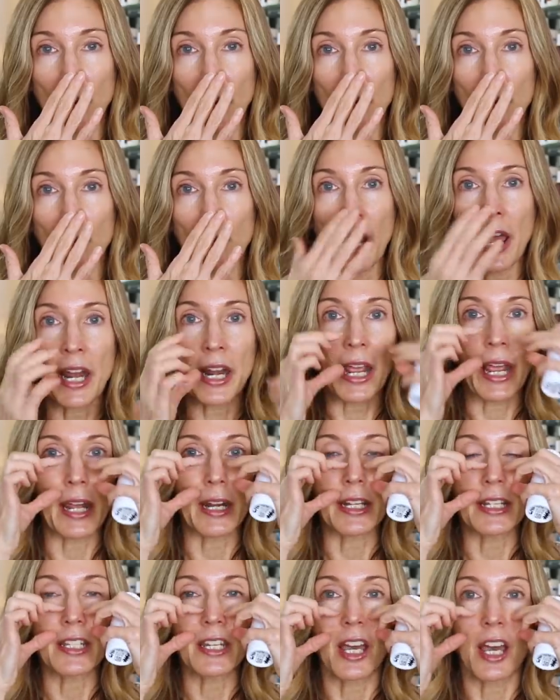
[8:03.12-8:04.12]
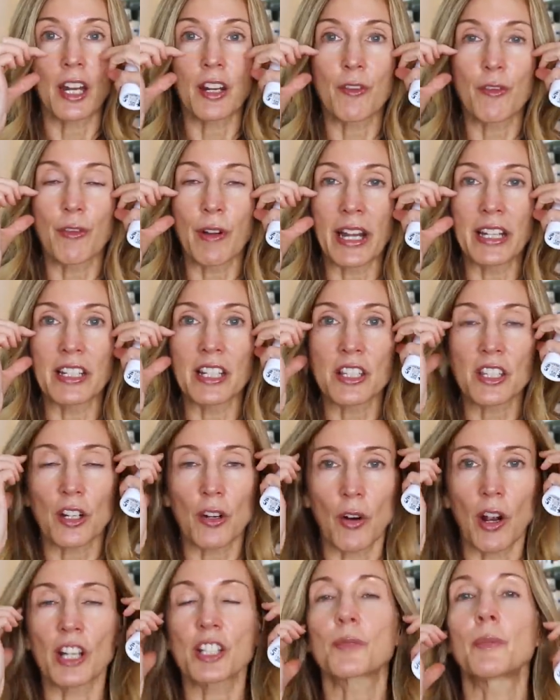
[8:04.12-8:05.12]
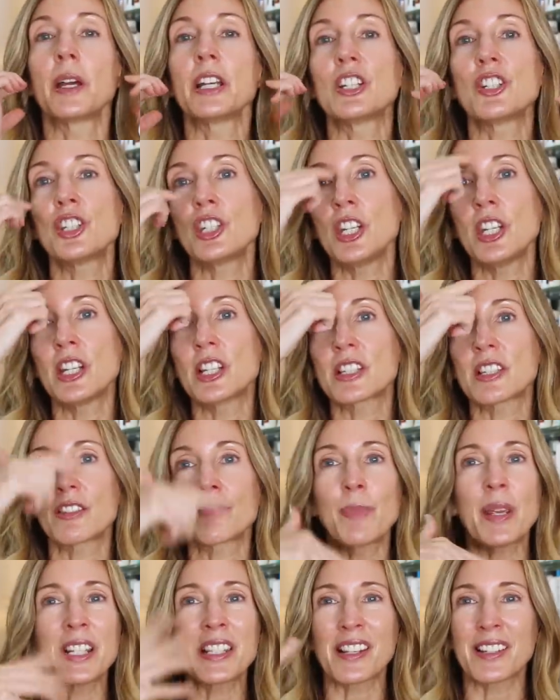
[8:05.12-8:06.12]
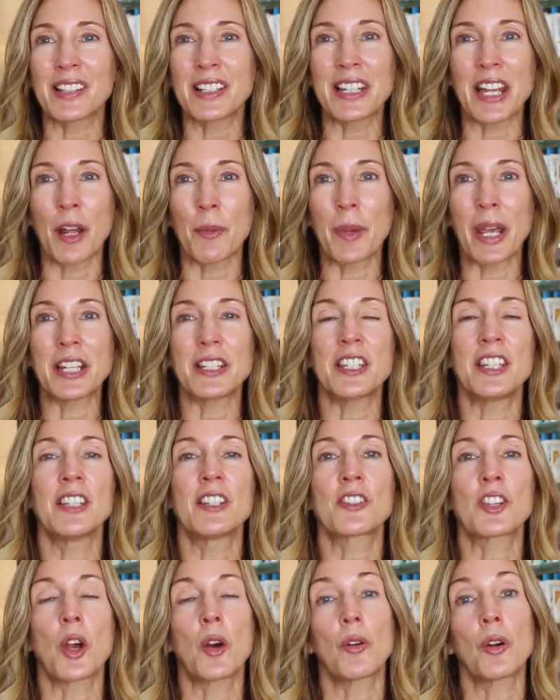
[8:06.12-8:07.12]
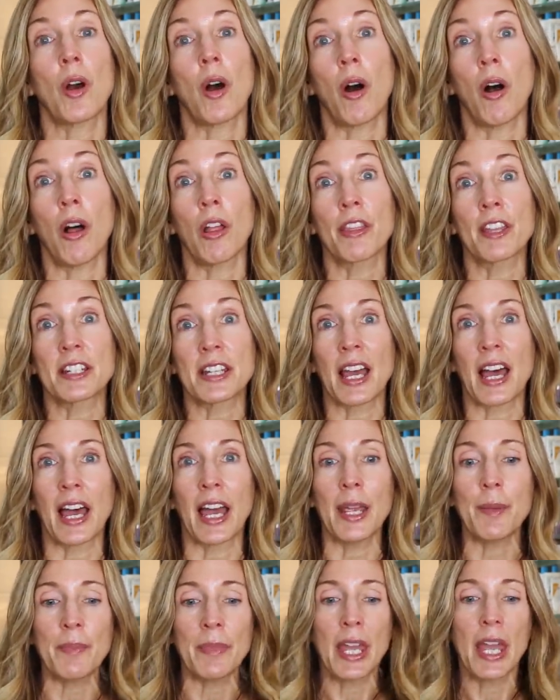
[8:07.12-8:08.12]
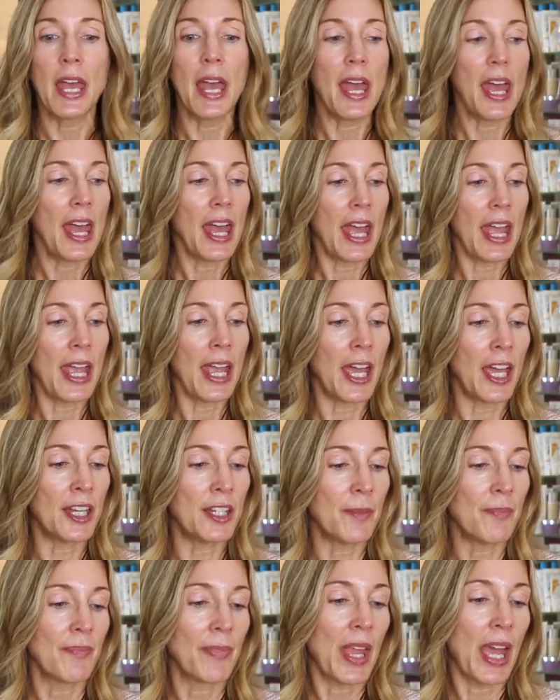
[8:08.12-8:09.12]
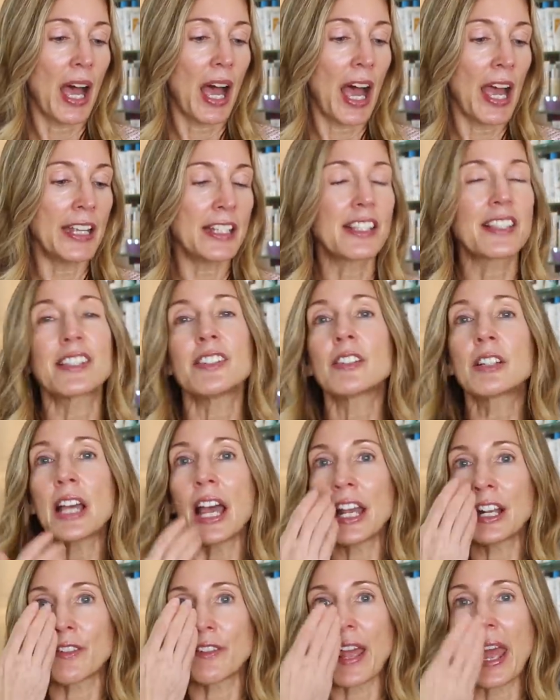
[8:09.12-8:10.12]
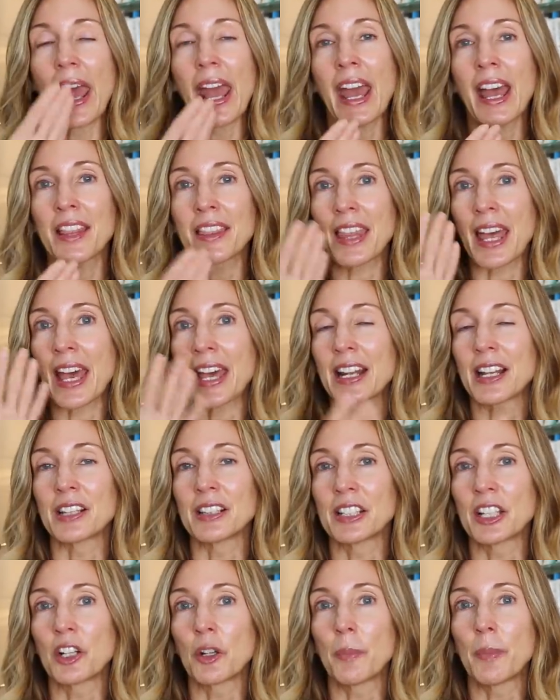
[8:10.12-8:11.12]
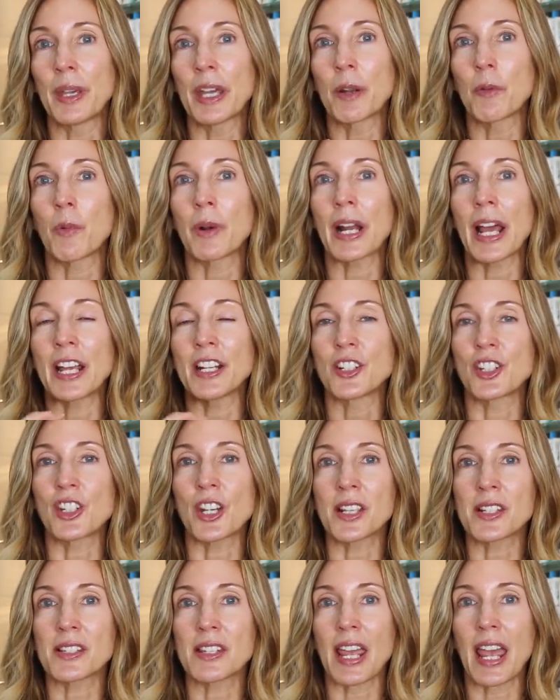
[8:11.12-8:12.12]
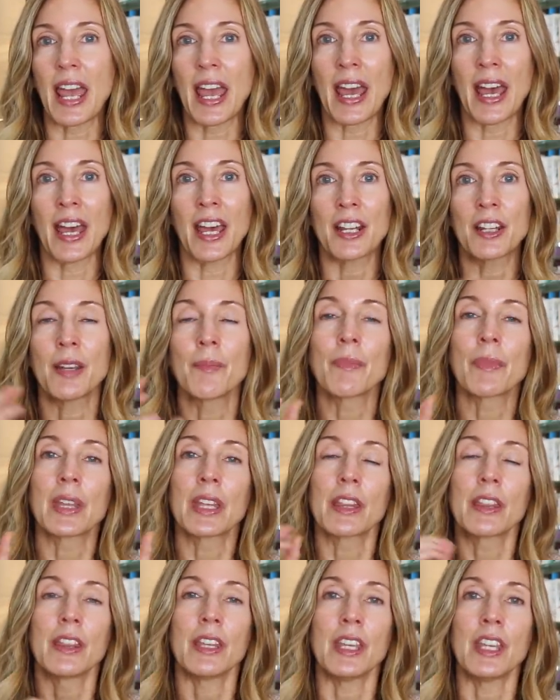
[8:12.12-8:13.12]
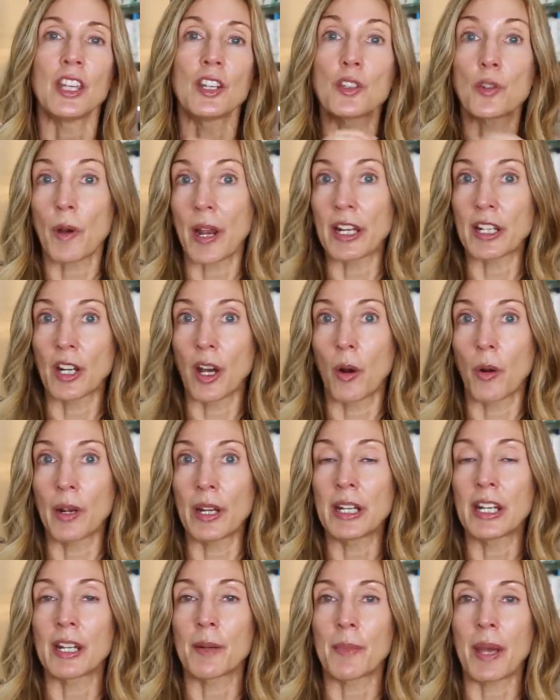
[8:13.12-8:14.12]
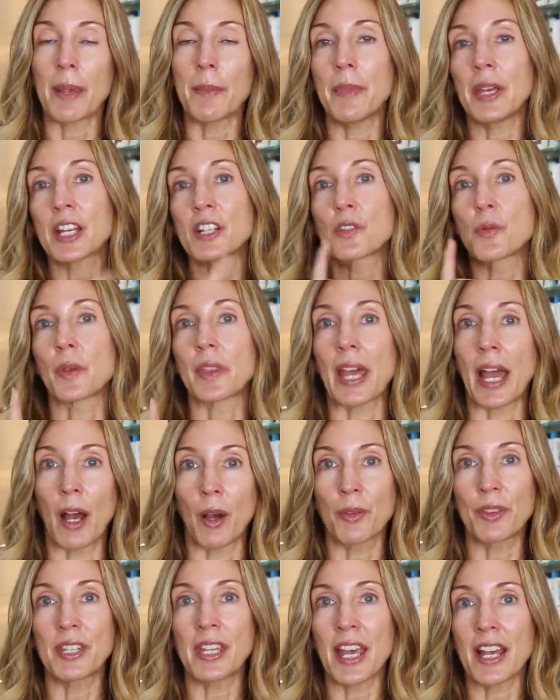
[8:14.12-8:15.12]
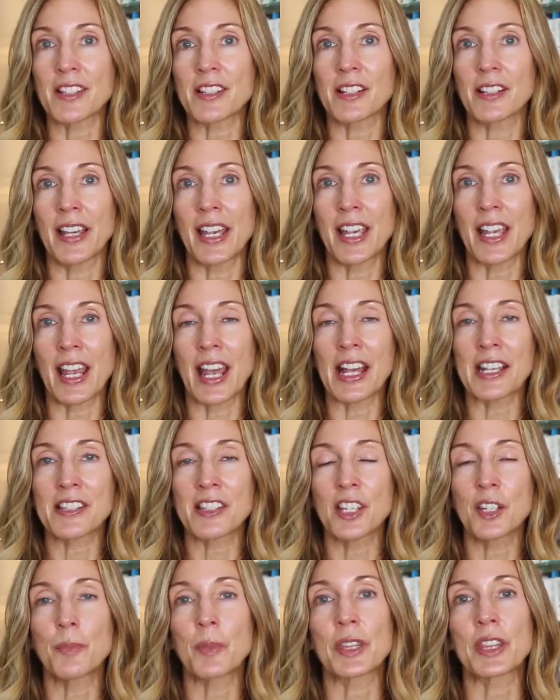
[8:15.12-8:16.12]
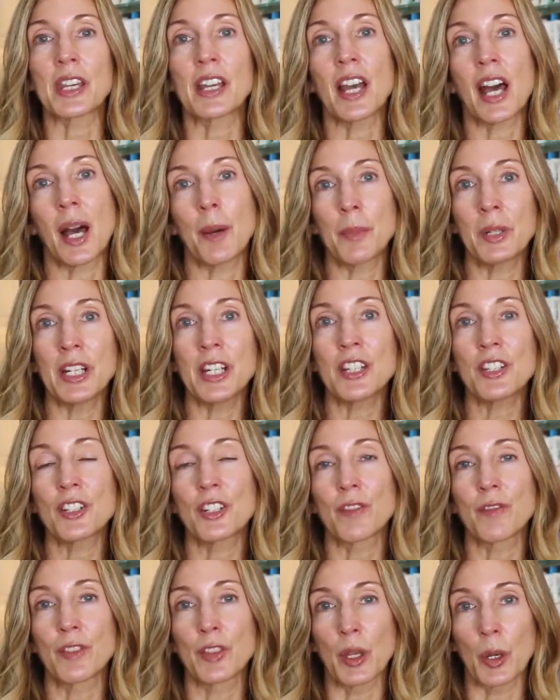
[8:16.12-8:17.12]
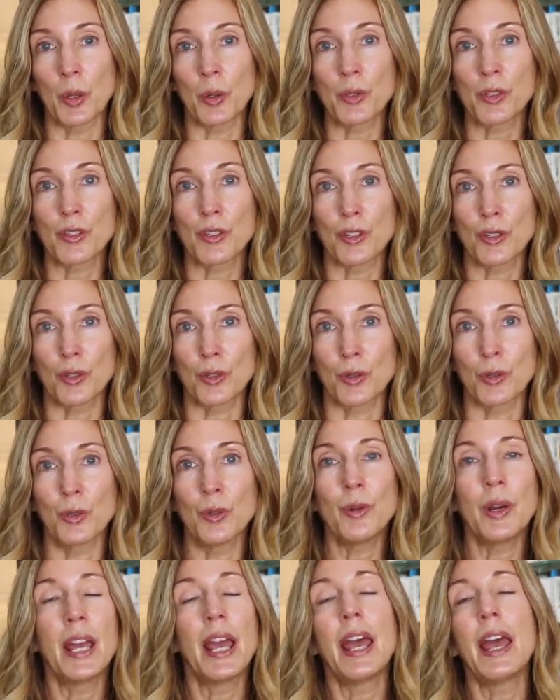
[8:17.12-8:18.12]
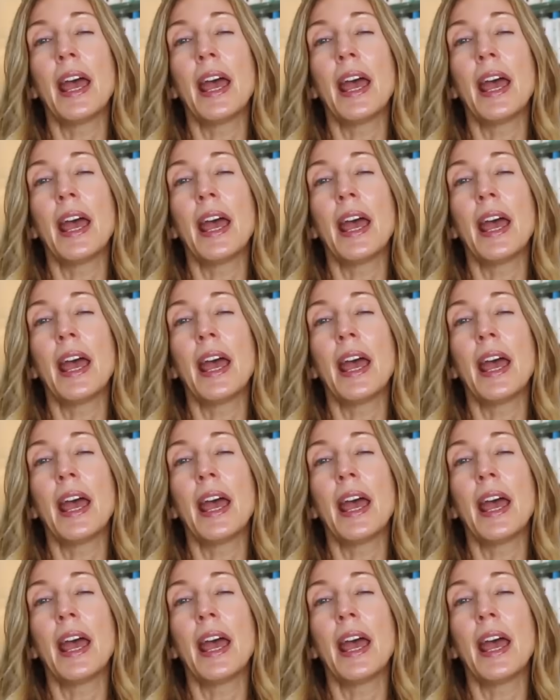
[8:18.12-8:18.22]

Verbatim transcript: bright red. I had a ton of redness across my cheeks, basically down my T-zone all the time. And I still kind of had that a little bit when I just had the tretinoin in my mix without the azelaic acid, but the combination of those two